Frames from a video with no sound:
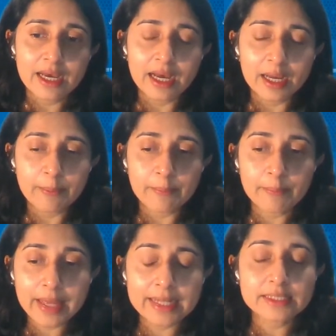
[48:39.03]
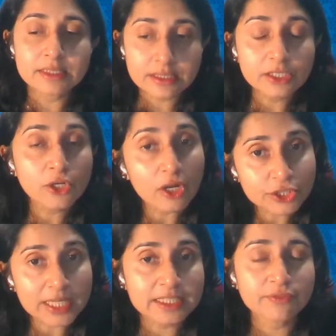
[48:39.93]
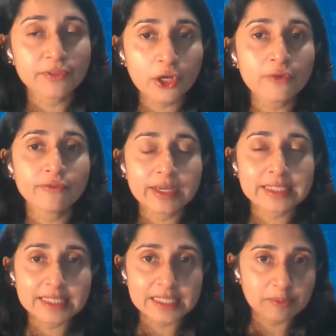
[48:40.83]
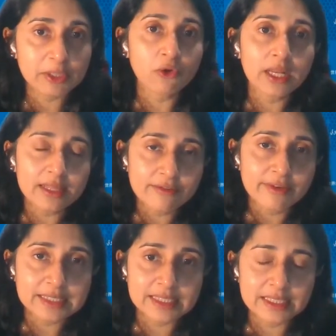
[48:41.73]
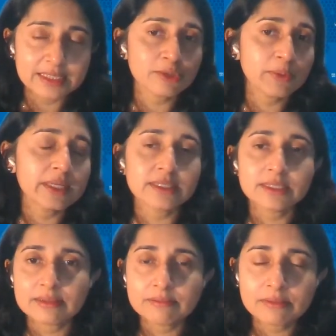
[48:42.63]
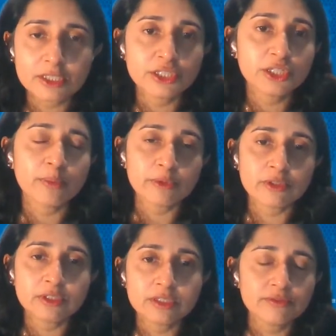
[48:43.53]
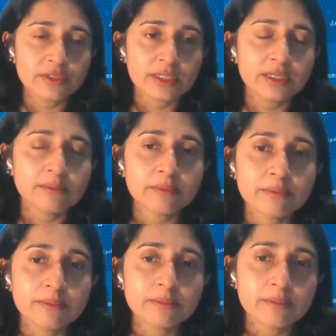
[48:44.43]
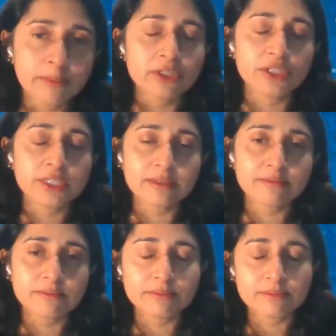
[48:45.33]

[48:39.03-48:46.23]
And not just for COVID vaccines, but all other vaccines, as well as consumables for laboratory